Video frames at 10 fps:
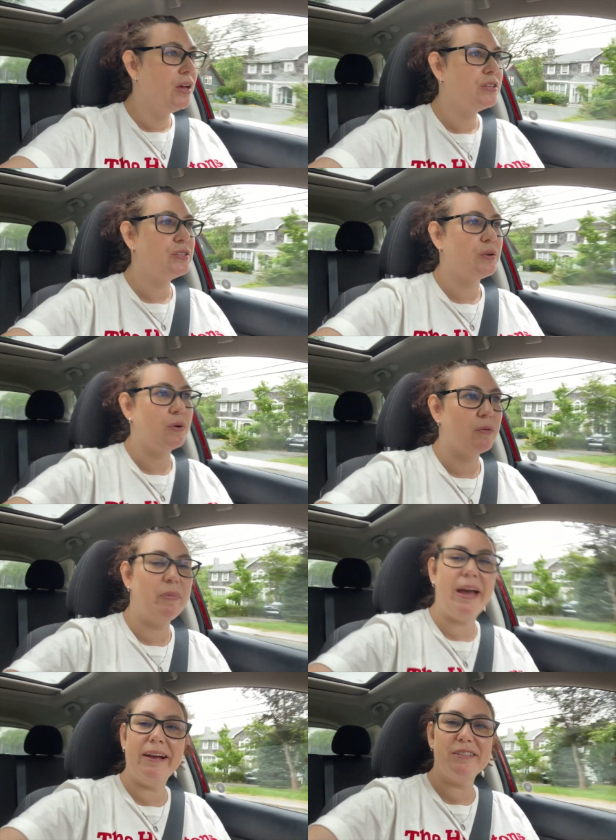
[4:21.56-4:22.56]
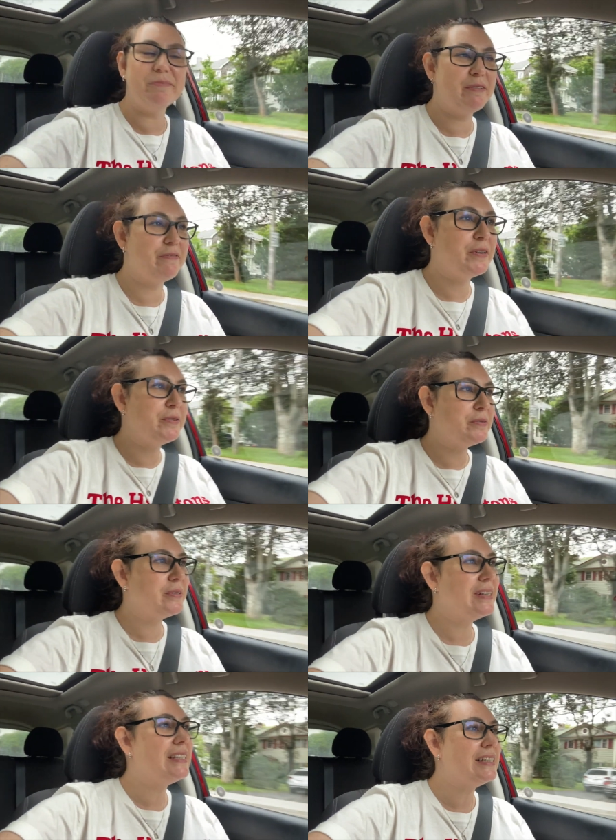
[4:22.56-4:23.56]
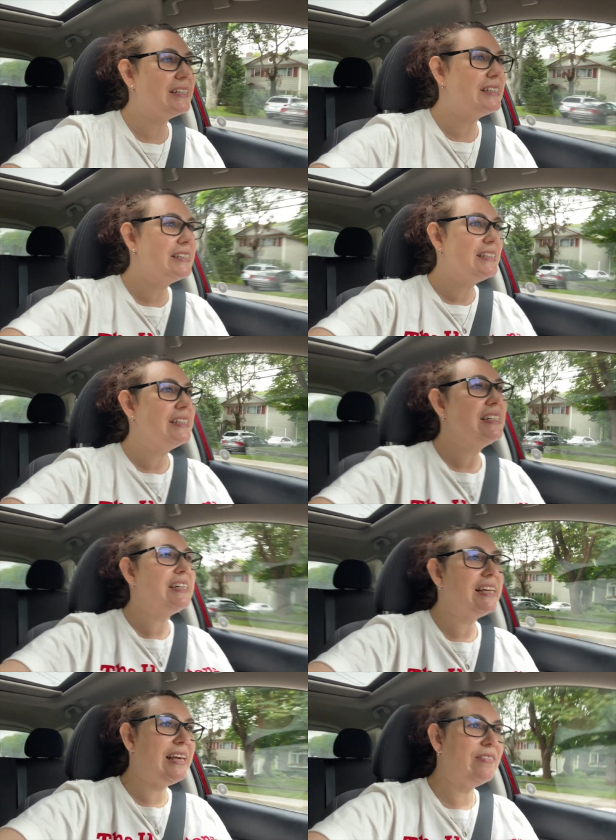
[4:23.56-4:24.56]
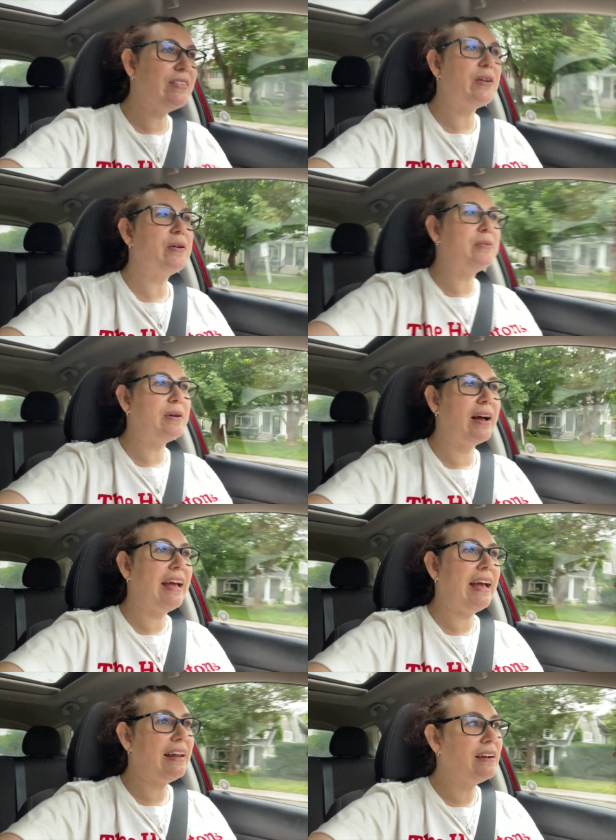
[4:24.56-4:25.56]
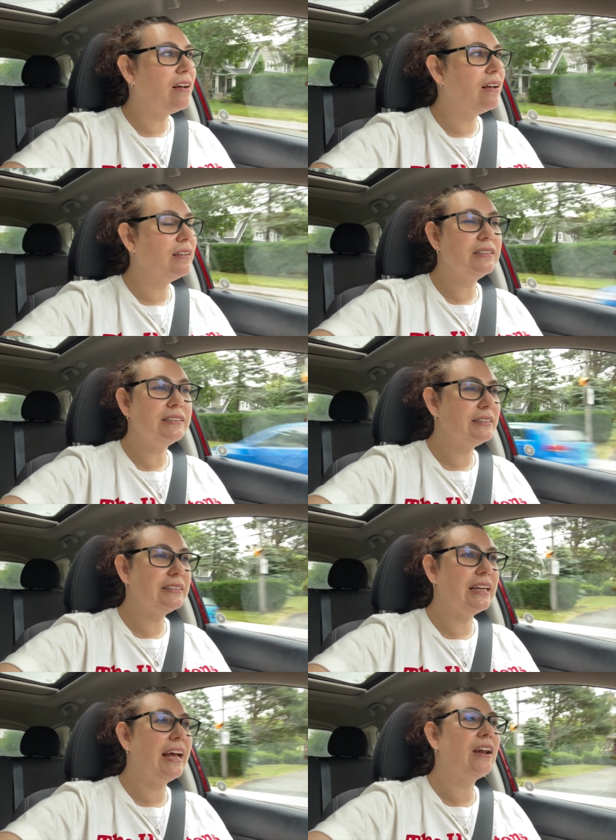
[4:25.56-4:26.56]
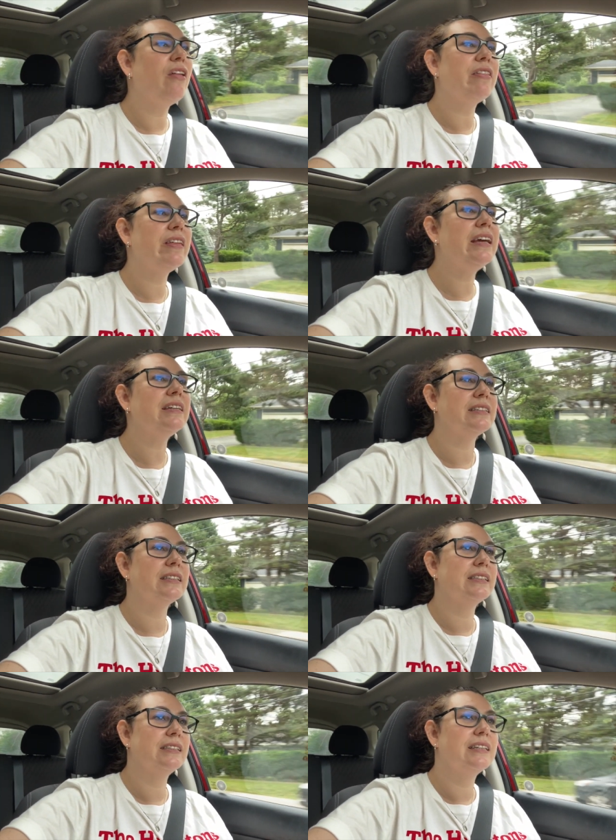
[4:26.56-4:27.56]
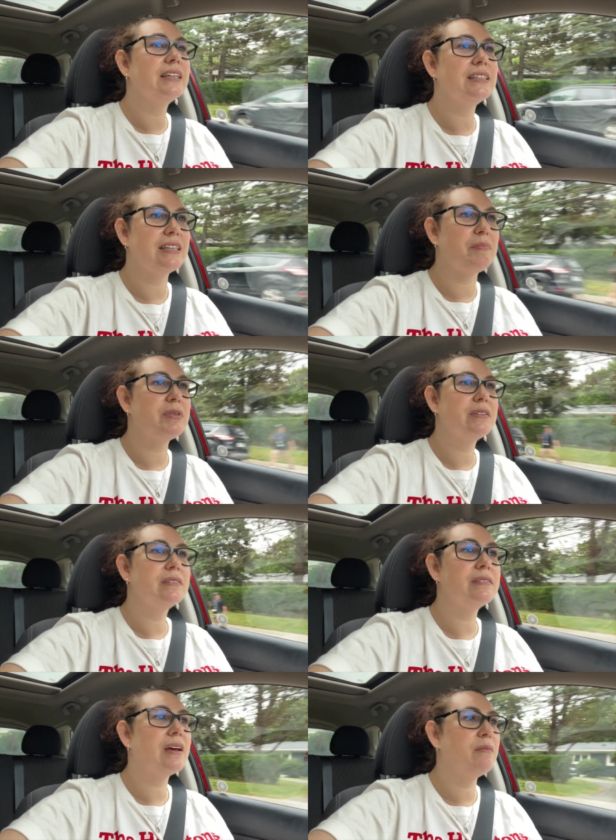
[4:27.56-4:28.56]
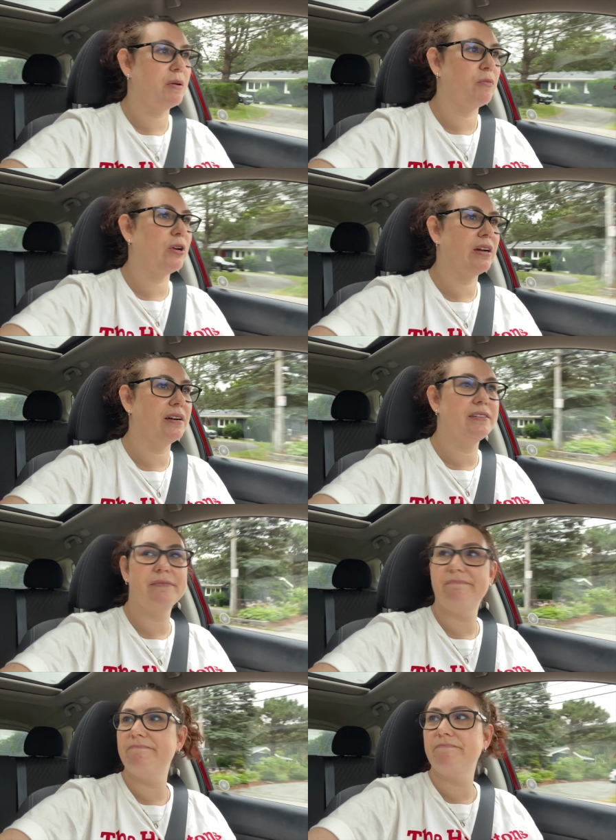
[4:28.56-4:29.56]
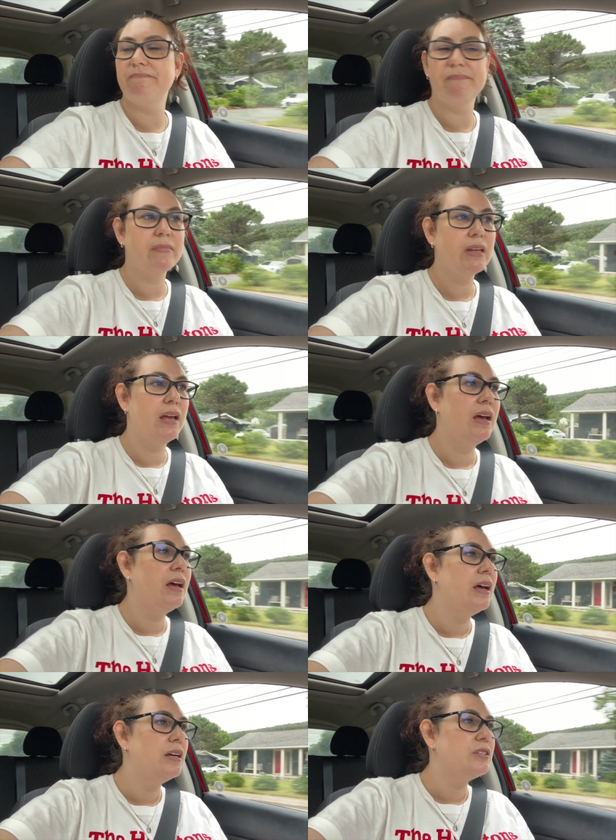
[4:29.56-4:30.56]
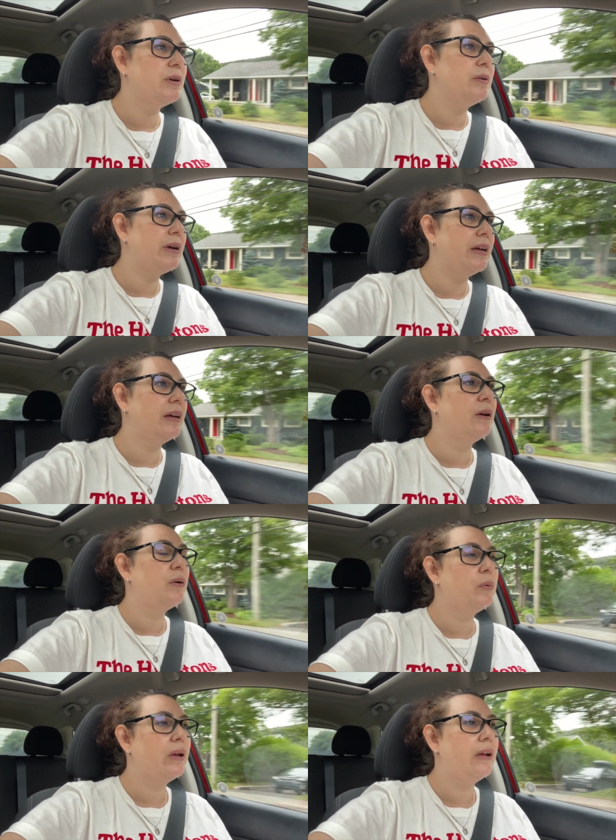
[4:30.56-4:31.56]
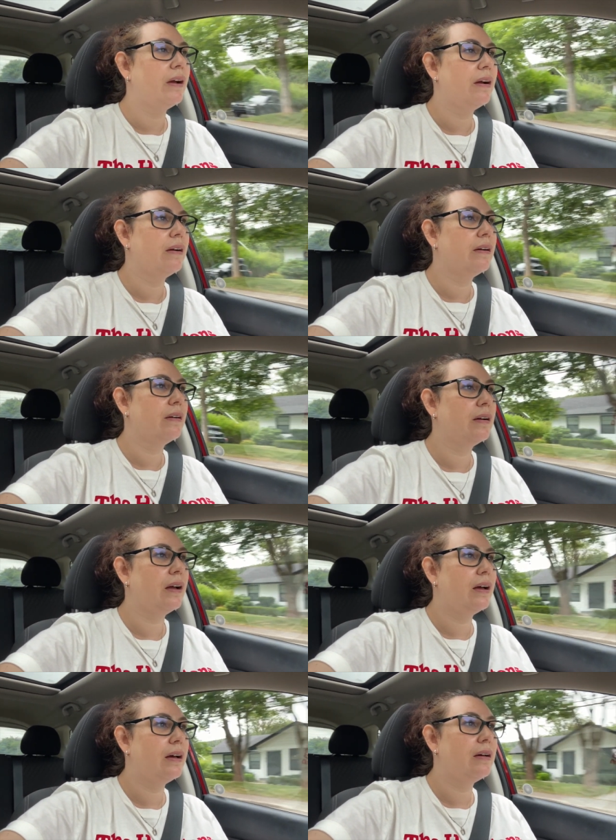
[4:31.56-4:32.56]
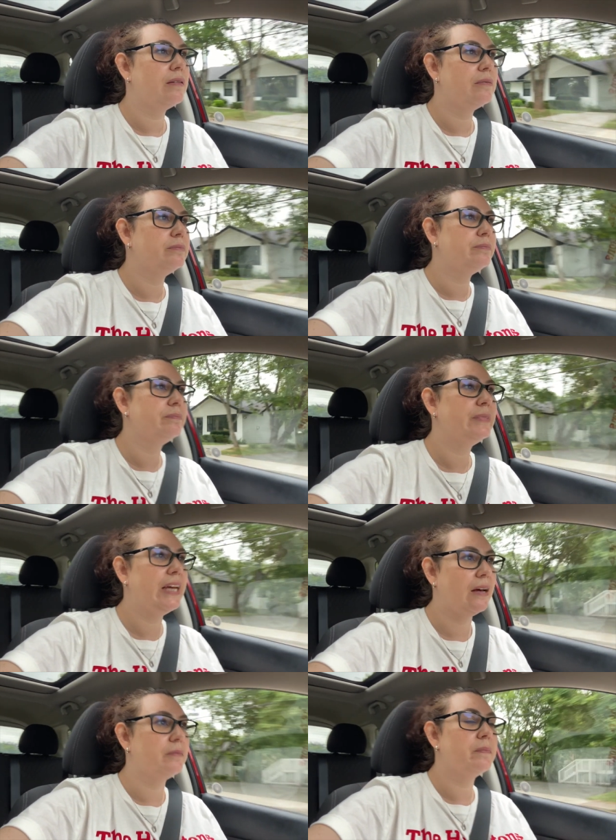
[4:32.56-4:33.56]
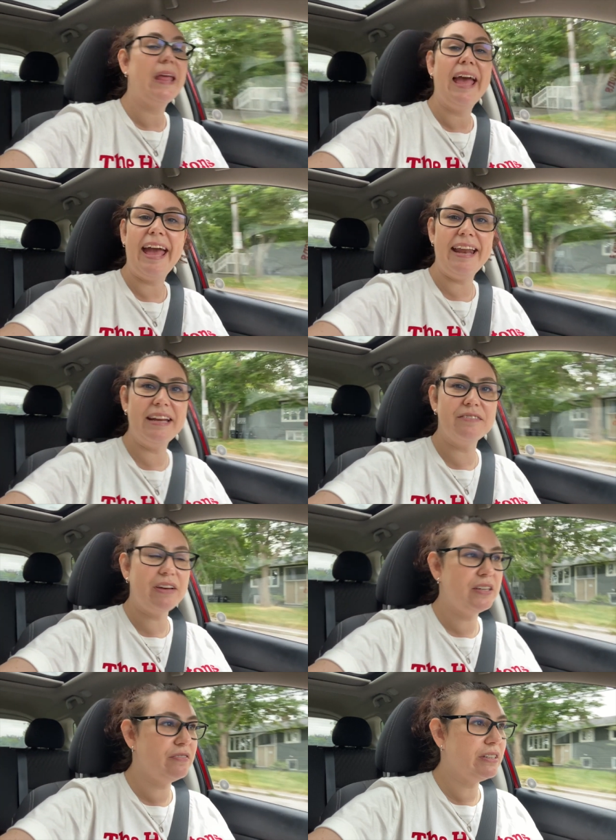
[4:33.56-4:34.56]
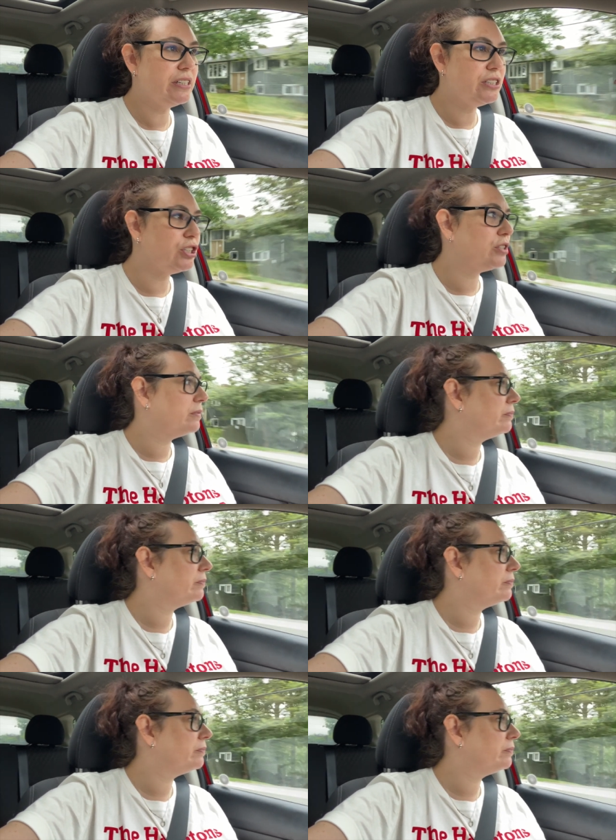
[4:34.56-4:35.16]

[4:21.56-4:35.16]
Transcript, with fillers: So we're back to my phone even though I had I had all the things except a memory card. So anyway, we are um, yeah heading to Value Village.